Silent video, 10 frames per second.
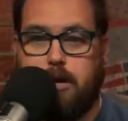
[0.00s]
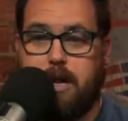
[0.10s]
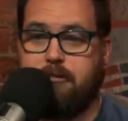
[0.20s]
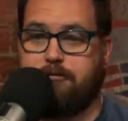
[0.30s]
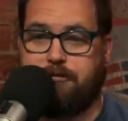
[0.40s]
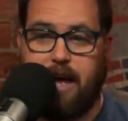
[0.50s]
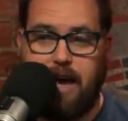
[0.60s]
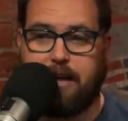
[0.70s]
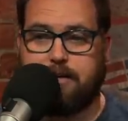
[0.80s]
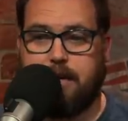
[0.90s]
good. In
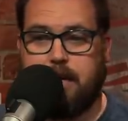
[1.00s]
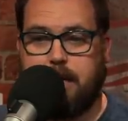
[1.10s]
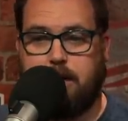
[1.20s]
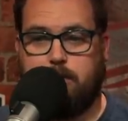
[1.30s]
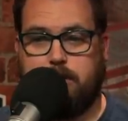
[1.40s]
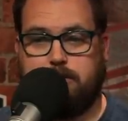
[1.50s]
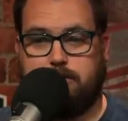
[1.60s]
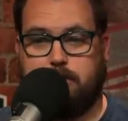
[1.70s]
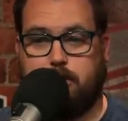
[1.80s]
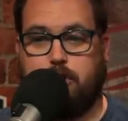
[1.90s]
fact, he
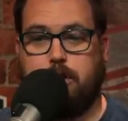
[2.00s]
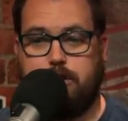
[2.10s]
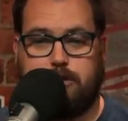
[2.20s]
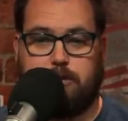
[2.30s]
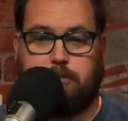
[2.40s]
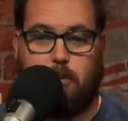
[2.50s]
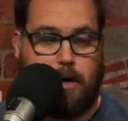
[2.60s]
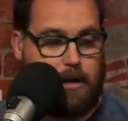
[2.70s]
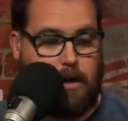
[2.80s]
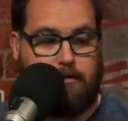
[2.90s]
was good to the
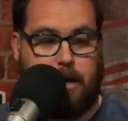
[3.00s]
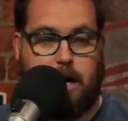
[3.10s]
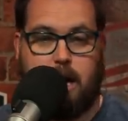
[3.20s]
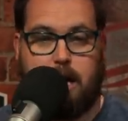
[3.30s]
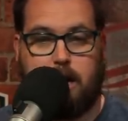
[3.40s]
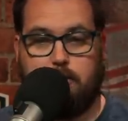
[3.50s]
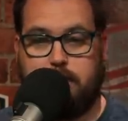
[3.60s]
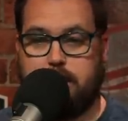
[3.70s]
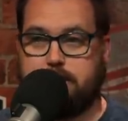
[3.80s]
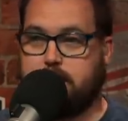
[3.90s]
point of uh, I, I
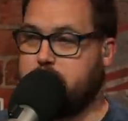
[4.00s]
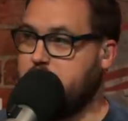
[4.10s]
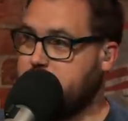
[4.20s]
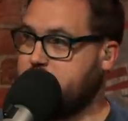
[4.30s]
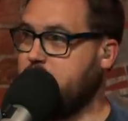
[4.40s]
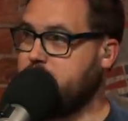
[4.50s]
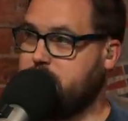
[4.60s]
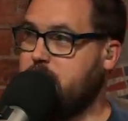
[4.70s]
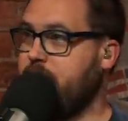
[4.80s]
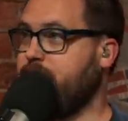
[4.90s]
realized that the touchdowns
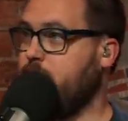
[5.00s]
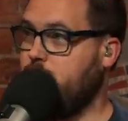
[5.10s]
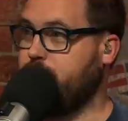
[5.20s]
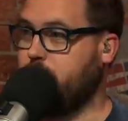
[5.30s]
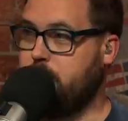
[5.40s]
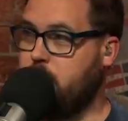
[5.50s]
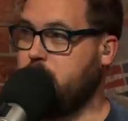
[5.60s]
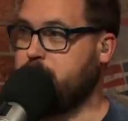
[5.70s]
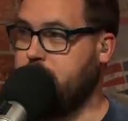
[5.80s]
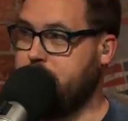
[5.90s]
did not flow for
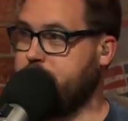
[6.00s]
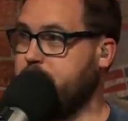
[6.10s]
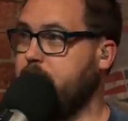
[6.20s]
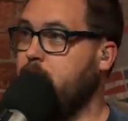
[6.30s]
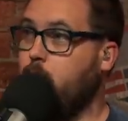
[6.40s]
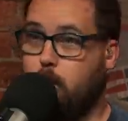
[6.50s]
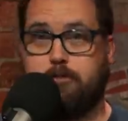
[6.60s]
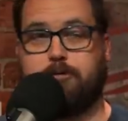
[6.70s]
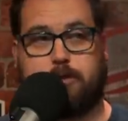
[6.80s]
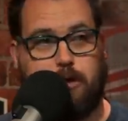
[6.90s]
Lamar Jackson
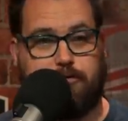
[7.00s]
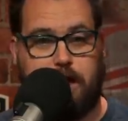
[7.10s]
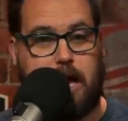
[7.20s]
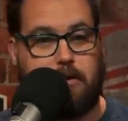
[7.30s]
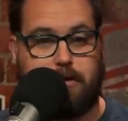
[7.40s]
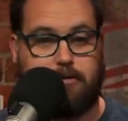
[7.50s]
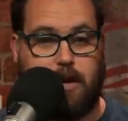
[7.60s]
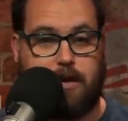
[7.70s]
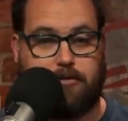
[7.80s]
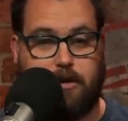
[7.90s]
or for Joe Flacco this
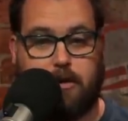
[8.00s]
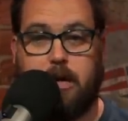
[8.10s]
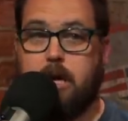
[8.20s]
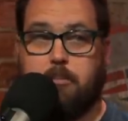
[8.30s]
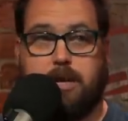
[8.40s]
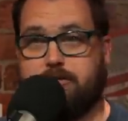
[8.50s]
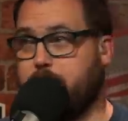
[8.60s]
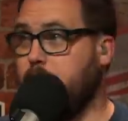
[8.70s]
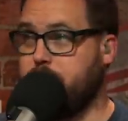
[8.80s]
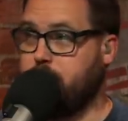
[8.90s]
last year, but as
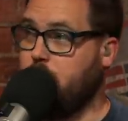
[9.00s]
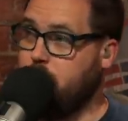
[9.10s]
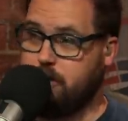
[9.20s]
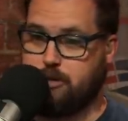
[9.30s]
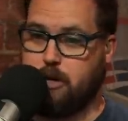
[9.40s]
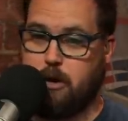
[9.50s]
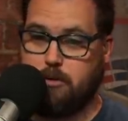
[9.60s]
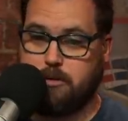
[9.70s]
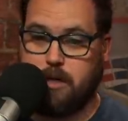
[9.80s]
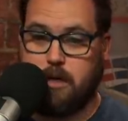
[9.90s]
far as yardage
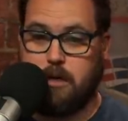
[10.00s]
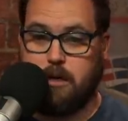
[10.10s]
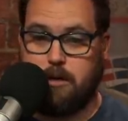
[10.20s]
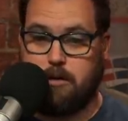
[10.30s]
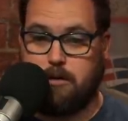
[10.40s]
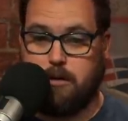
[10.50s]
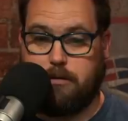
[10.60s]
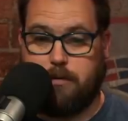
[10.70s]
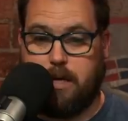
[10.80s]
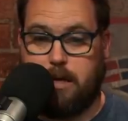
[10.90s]
goes,
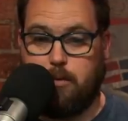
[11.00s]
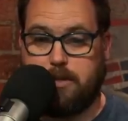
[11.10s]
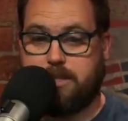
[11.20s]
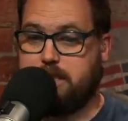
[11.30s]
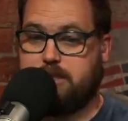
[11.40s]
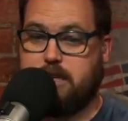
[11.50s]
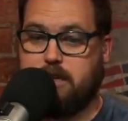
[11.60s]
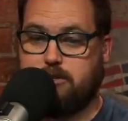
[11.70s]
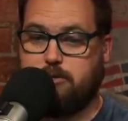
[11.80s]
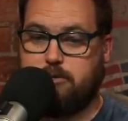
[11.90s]
he, he was, since the
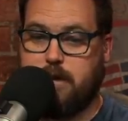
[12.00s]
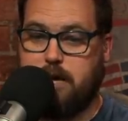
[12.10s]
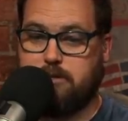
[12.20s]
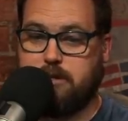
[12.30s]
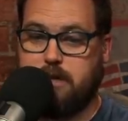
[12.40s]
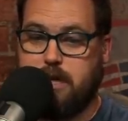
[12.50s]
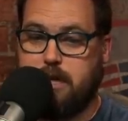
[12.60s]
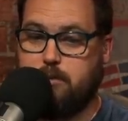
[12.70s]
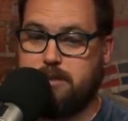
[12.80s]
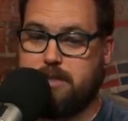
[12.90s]
year two thousand,
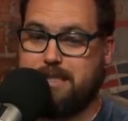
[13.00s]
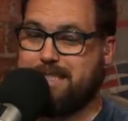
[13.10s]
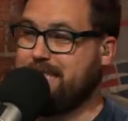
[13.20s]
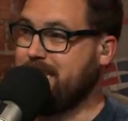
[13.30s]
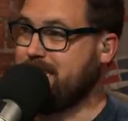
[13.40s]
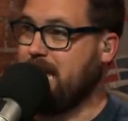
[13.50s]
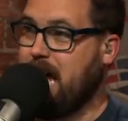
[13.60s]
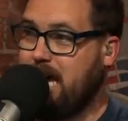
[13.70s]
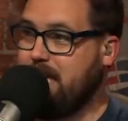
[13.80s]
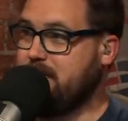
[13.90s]
he was the sixth
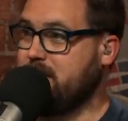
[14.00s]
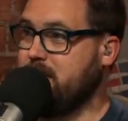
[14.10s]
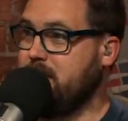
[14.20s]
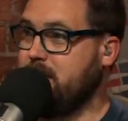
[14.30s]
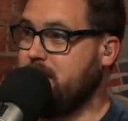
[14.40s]
highest